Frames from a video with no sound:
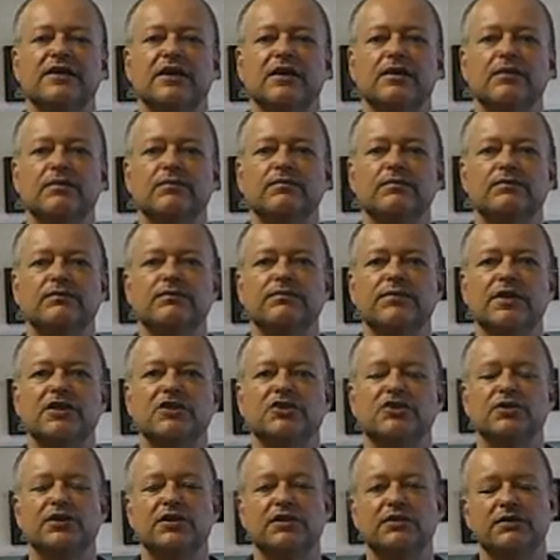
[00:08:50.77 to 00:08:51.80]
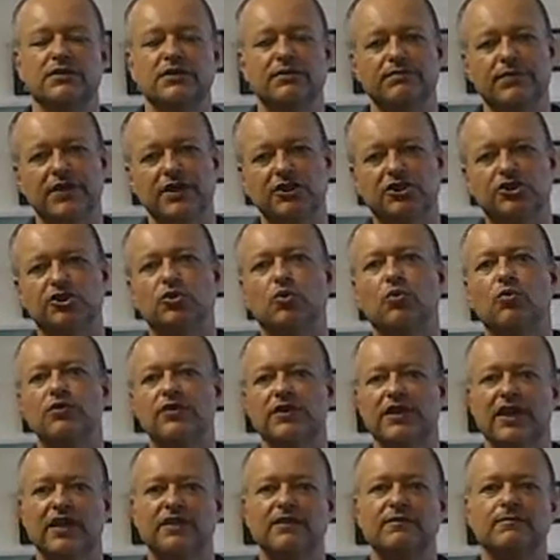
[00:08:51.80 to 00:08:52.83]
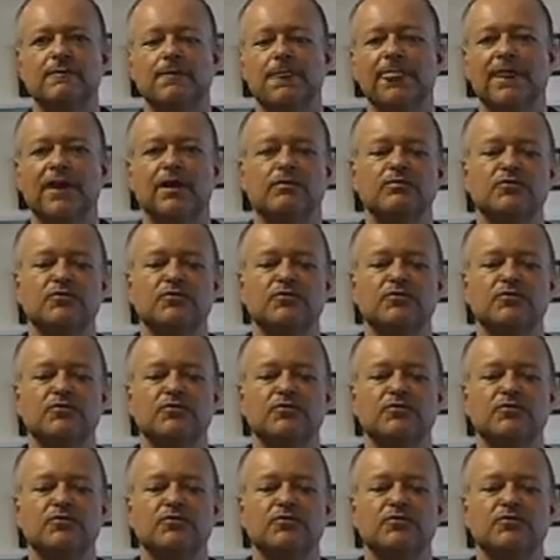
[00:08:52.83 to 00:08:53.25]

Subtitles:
it makes sure that change